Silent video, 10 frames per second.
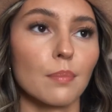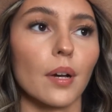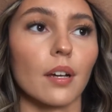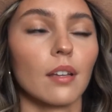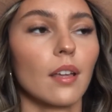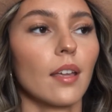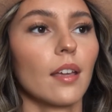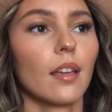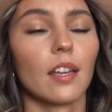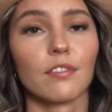But
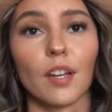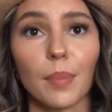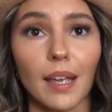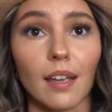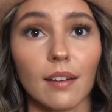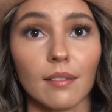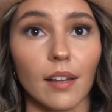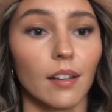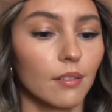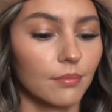if I paid
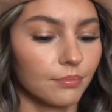like,